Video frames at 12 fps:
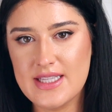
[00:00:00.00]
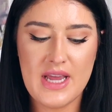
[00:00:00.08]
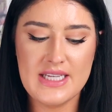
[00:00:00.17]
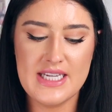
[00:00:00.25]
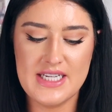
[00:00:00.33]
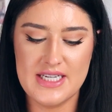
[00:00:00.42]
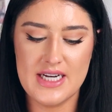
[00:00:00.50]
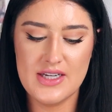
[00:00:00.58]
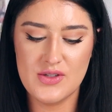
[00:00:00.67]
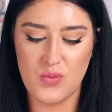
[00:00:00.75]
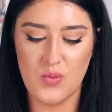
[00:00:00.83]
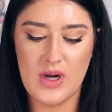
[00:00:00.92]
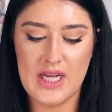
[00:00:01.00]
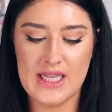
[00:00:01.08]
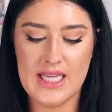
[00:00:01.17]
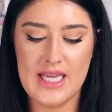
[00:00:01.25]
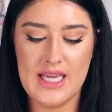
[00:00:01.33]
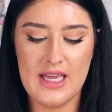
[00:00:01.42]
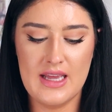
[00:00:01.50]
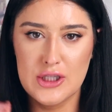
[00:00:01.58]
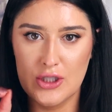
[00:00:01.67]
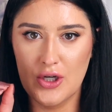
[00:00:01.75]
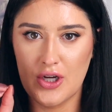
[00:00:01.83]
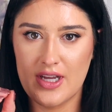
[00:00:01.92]
because it does really
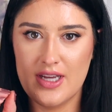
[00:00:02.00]
look